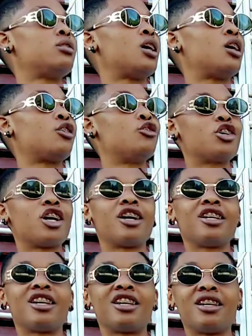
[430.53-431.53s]
like, look
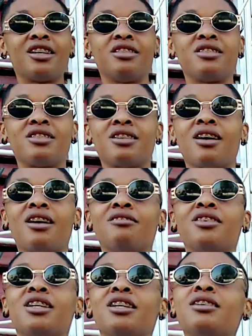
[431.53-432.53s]
at your kids. You
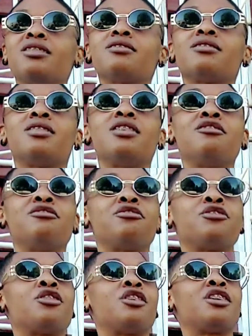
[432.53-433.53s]
have your kids to live
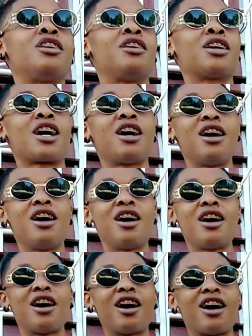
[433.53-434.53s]
for. Like,
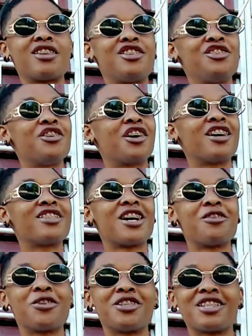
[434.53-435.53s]
as young as
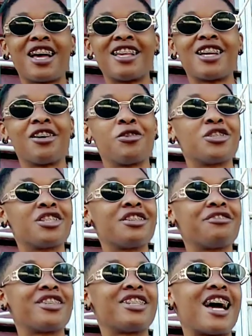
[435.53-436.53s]
I was, guys, I wasn't
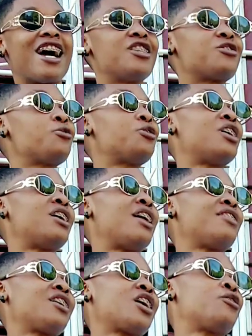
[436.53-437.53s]
even in high school yet.
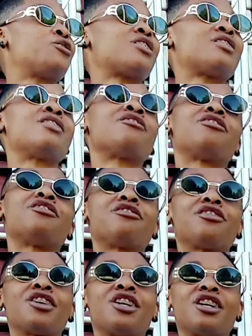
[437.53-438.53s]
I think I was in
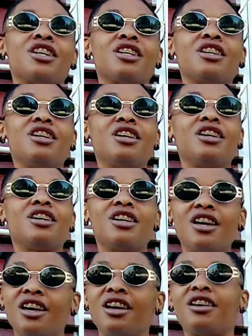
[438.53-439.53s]
5th grade.
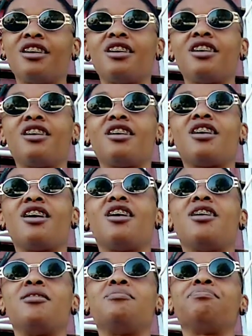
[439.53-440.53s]
Yeah.
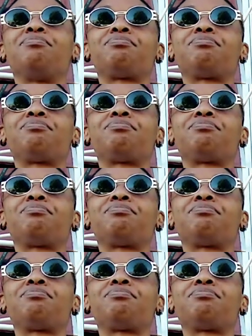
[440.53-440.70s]
Um,